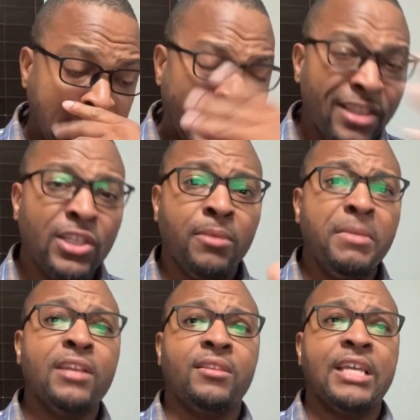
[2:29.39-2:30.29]
Getting to the
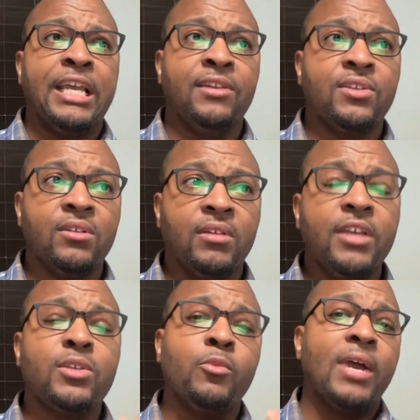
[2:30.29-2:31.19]
meat of things,
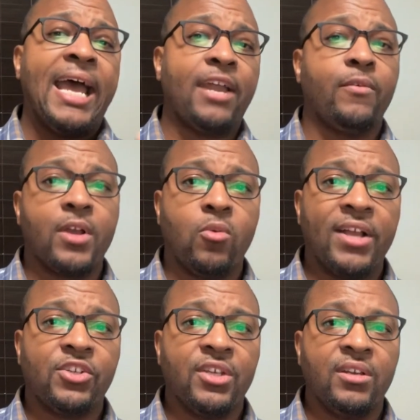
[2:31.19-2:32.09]
here's a more accurate
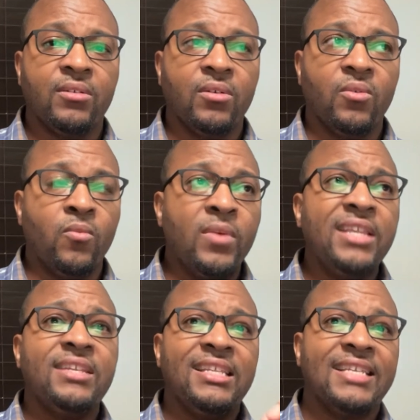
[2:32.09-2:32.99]
question
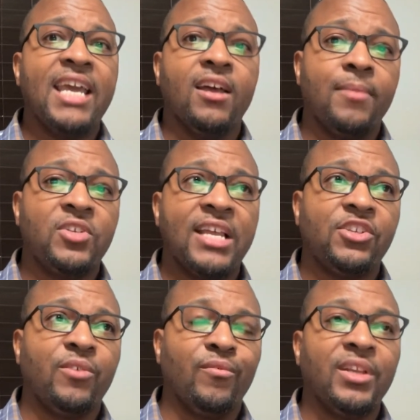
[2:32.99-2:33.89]
When did data
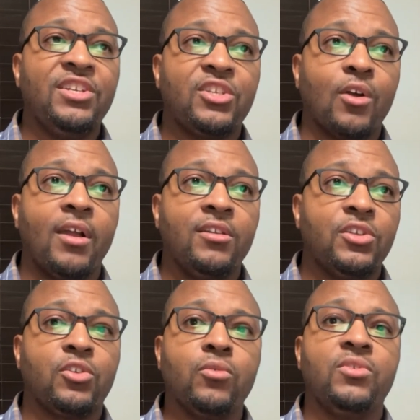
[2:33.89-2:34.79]
obsession really start in the
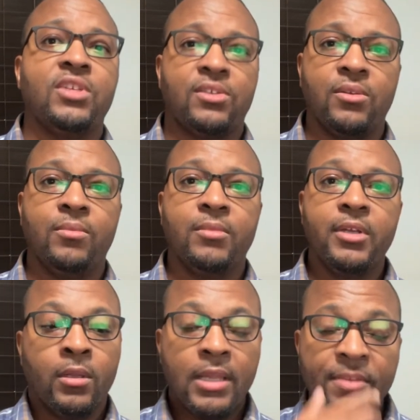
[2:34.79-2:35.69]
school system?
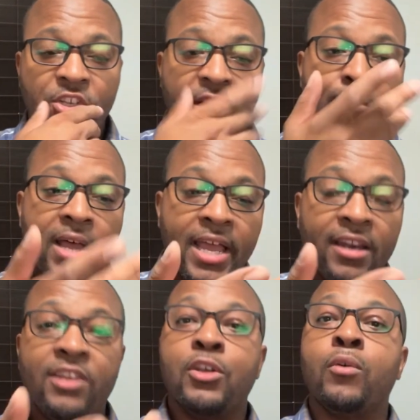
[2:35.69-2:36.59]
Let me share my
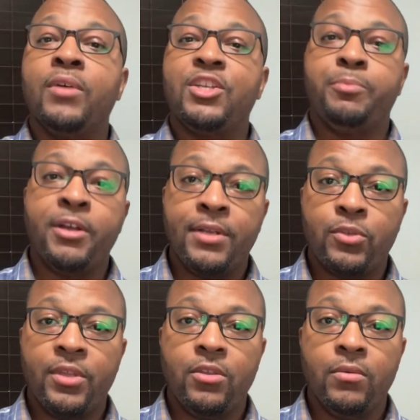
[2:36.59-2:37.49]
anecdotal experience
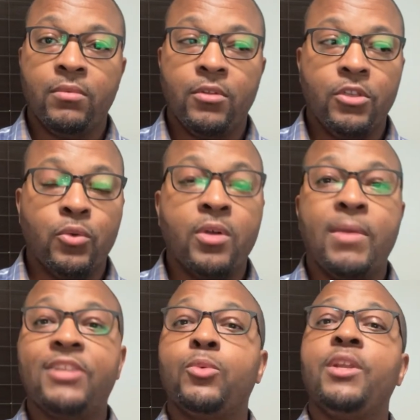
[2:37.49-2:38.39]
with you. During
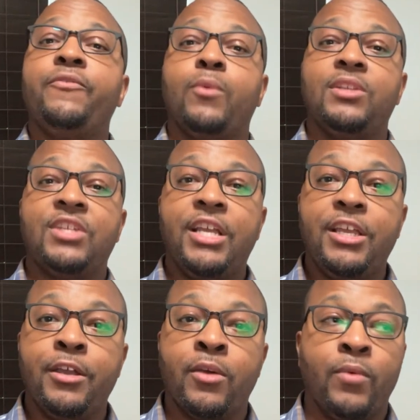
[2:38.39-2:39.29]
my 2014
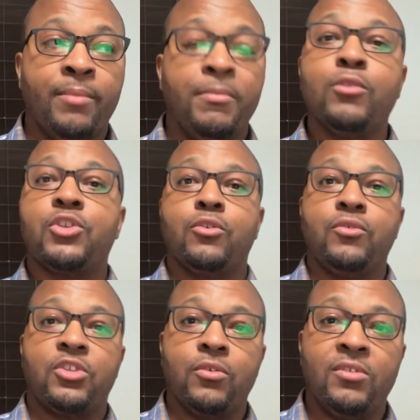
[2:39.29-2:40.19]
year with middle school
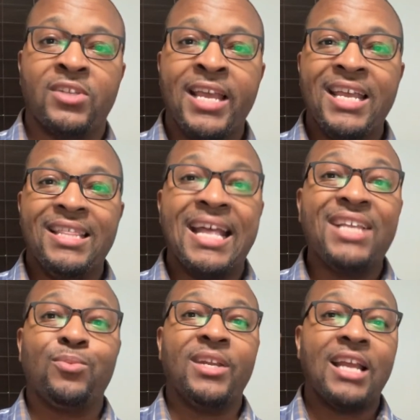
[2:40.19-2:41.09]
students,
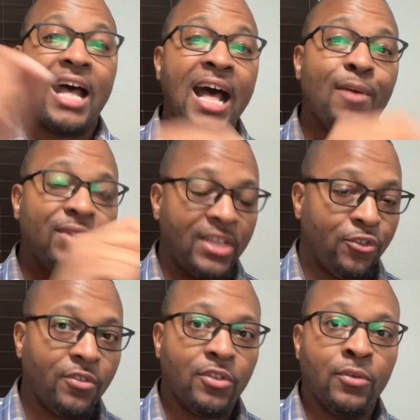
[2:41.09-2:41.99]
that's when I was
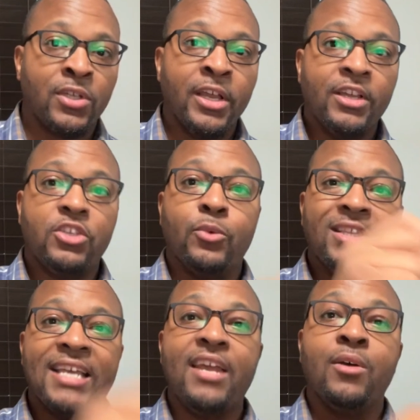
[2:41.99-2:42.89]
introduced to a
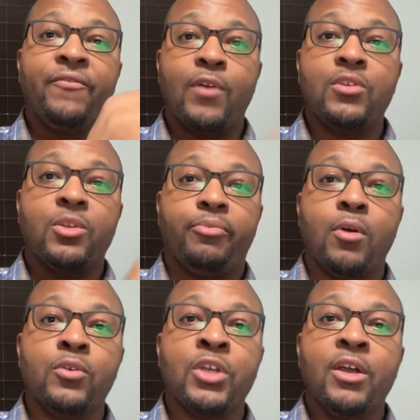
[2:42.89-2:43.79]
data first
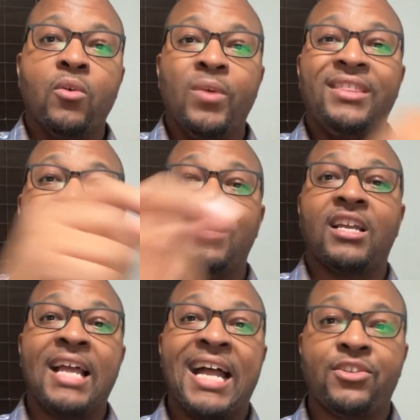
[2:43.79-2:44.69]
approach within the
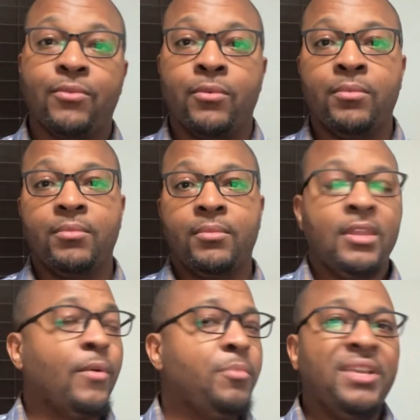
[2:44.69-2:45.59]
classroom.
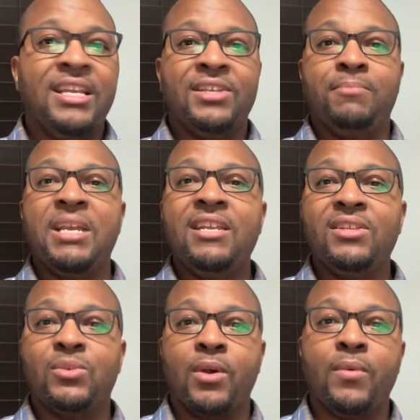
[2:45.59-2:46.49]
There would be these
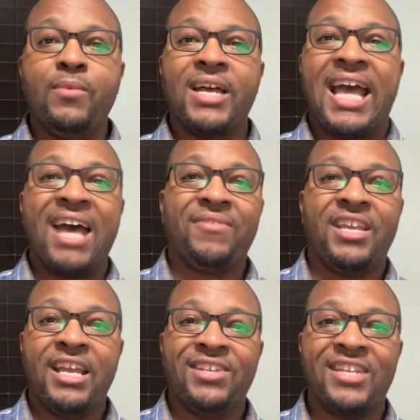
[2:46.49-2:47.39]
meetings where we would have
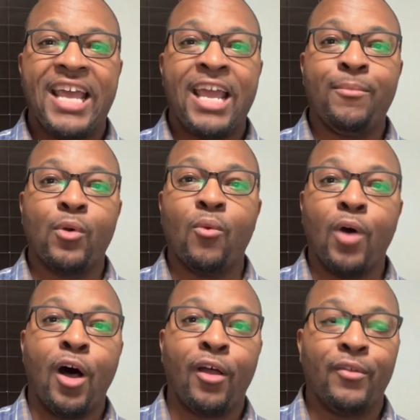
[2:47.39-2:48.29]
kids' name on the
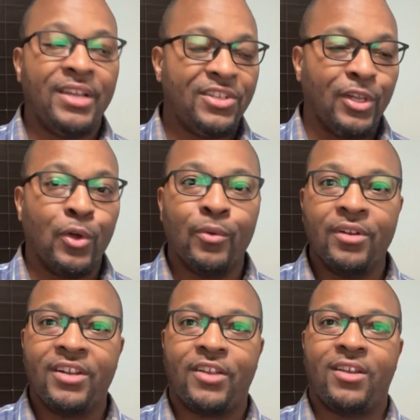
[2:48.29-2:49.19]
wall on these little
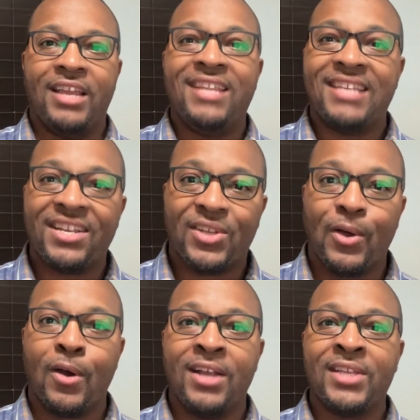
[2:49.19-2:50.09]
index
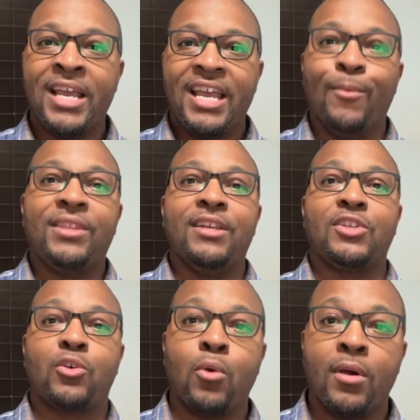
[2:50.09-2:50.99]
cards and what their
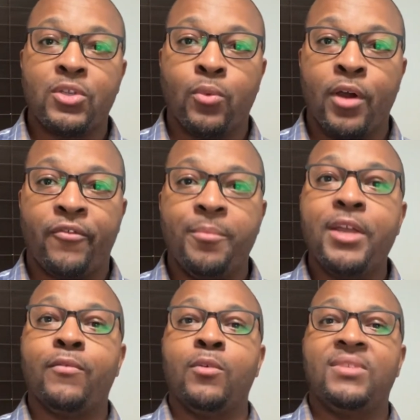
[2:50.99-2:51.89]
scores were from
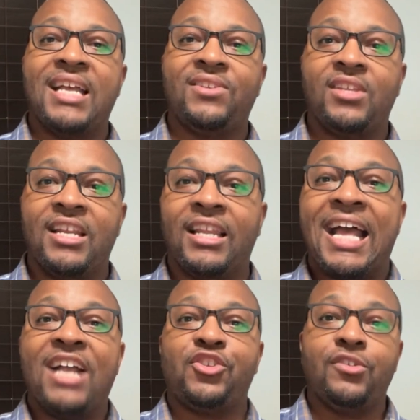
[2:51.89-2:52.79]
interim testing and
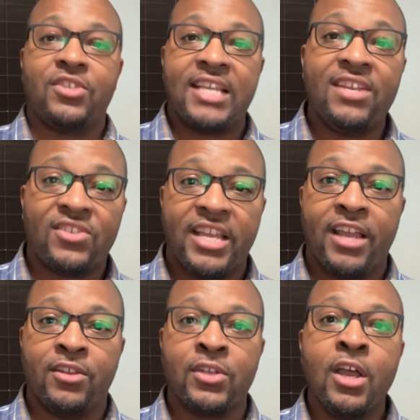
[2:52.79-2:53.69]
last year's state
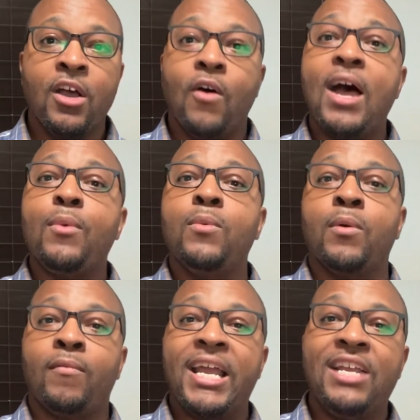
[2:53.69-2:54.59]
standards or how we
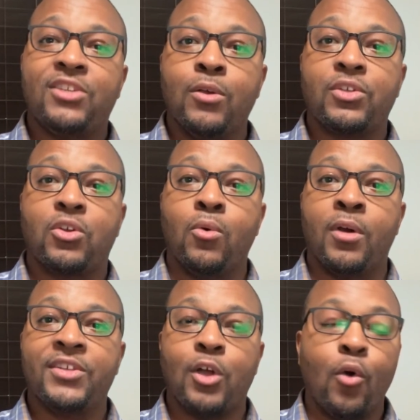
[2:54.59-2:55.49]
would raise those
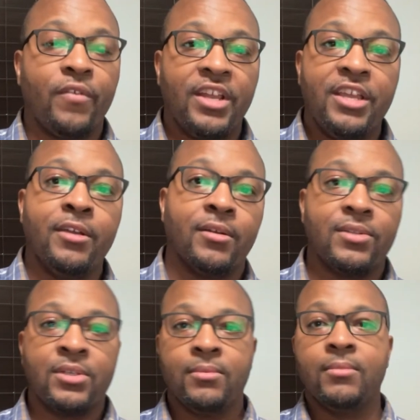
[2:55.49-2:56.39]
scores over the
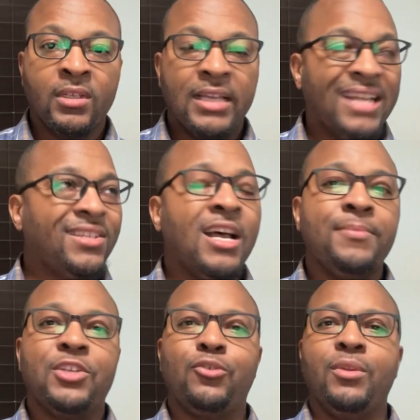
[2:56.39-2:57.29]
years. At
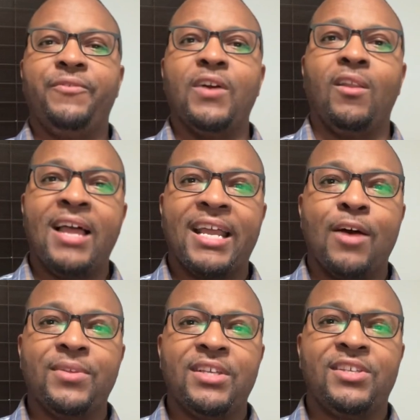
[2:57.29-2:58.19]
times, it truly felt like I
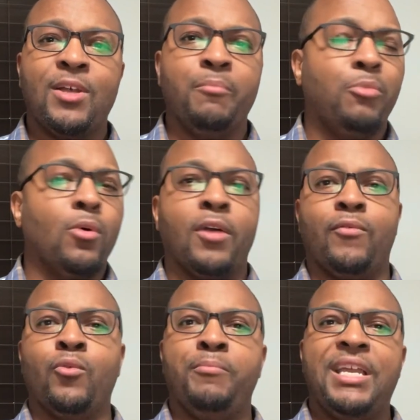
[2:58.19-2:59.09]
was in some
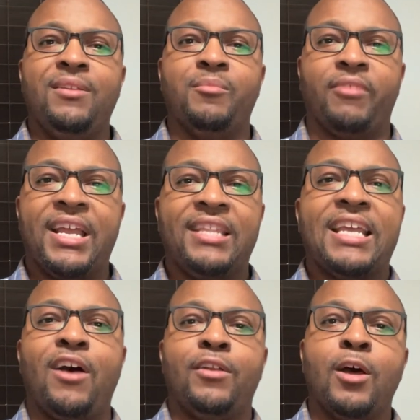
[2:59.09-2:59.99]
boardroom meeting breaking
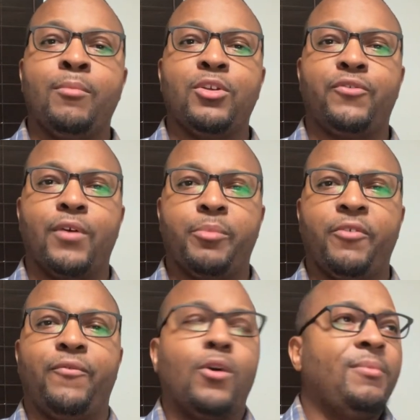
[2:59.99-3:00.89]
down numbers for the
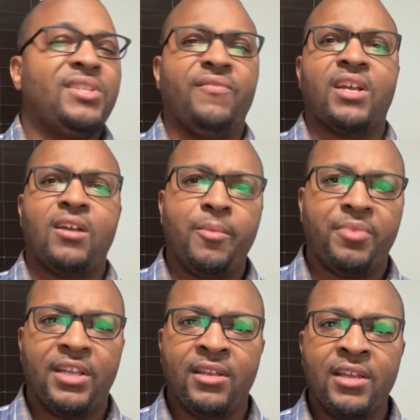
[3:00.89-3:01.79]
performance of a company.